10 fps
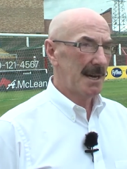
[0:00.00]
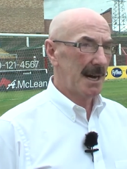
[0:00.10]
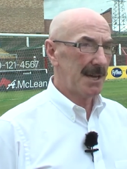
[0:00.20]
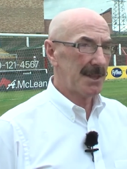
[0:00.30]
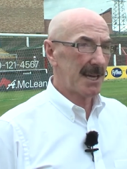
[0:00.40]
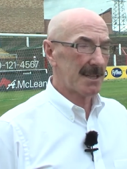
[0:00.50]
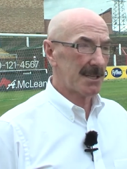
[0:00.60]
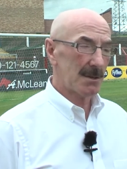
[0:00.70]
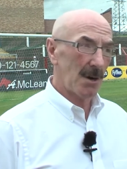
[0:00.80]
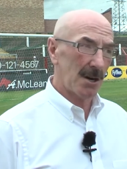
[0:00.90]
I think this,
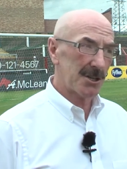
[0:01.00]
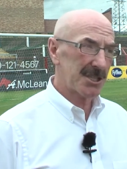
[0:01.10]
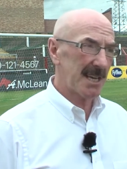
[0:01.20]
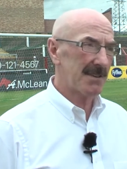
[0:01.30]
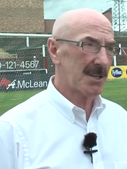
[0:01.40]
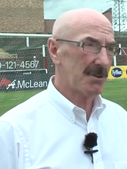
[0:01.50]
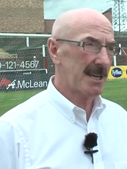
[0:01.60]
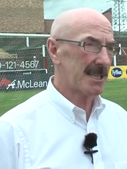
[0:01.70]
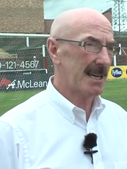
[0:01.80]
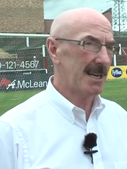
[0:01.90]
our saving
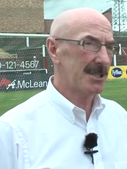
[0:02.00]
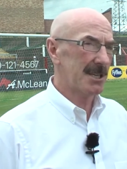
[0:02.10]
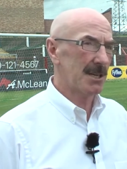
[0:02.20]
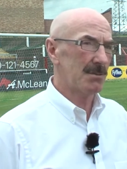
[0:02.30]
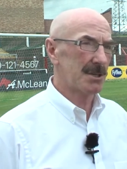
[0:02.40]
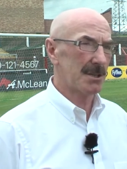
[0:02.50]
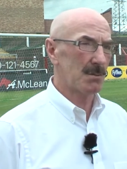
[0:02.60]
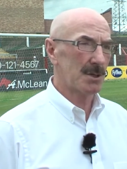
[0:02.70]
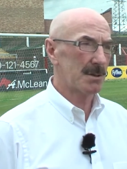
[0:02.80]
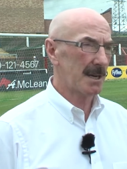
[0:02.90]
grace last year was
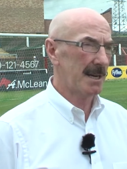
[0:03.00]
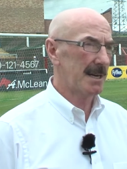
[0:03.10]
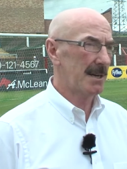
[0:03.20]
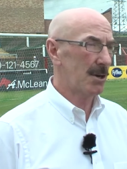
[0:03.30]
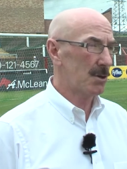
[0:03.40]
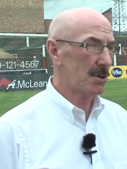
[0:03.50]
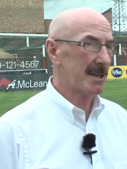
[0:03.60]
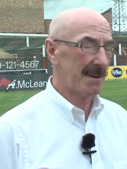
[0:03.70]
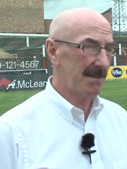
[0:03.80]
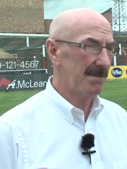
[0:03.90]
was uh, how
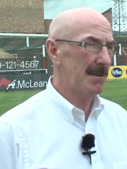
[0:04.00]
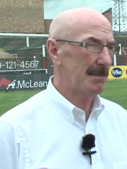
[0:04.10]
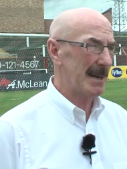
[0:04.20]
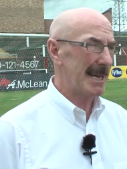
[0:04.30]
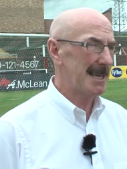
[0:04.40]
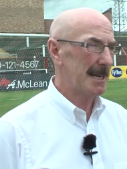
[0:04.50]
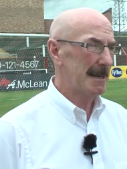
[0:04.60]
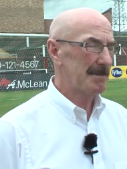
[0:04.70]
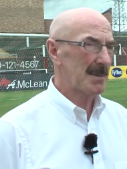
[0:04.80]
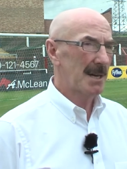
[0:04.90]
Cliftonville played,
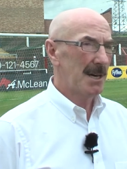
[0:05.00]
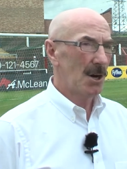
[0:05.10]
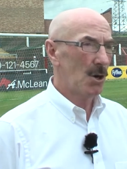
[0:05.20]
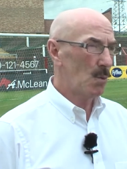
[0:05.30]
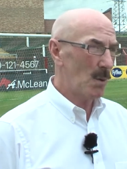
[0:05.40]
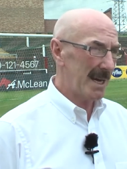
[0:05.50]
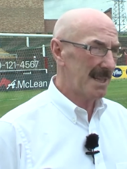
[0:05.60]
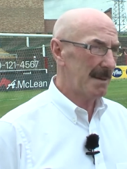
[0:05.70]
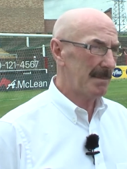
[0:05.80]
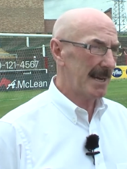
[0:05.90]
how well
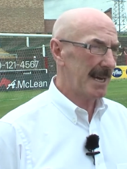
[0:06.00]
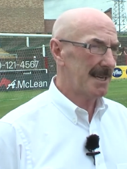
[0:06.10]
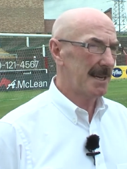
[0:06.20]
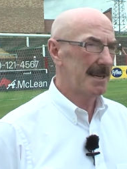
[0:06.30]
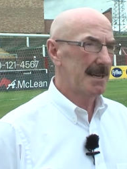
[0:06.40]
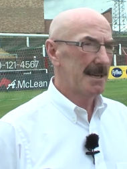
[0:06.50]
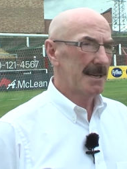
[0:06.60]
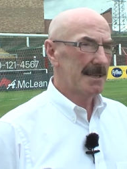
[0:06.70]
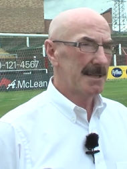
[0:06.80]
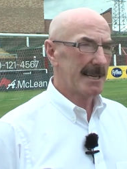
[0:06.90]
they played,
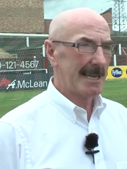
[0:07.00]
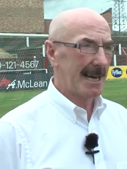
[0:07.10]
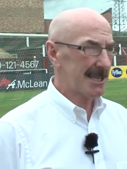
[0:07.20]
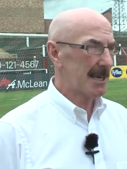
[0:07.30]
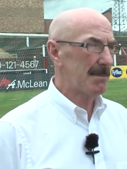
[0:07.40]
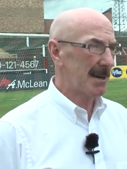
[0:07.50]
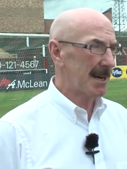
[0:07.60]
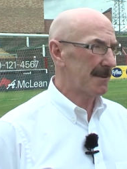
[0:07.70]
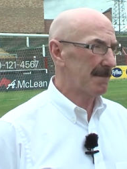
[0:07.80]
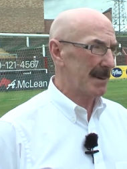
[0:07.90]
the classy
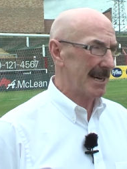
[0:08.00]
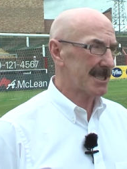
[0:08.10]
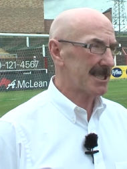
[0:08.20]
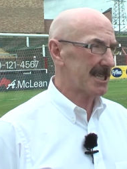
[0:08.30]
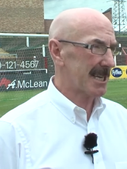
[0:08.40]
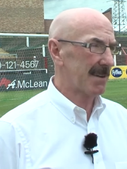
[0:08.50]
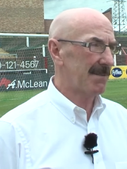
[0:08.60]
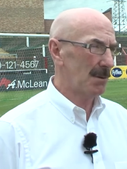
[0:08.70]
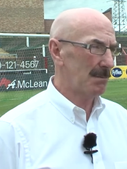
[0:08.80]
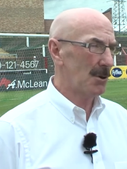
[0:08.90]
brand of pass and slick
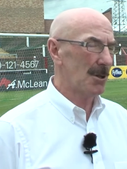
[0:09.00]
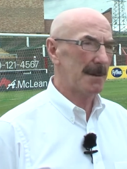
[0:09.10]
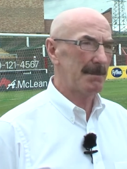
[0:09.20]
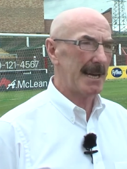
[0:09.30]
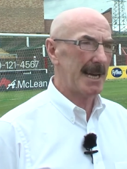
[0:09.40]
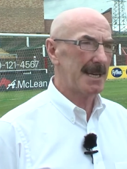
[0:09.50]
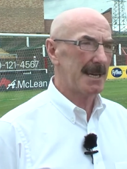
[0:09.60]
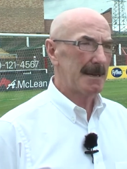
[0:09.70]
football they played,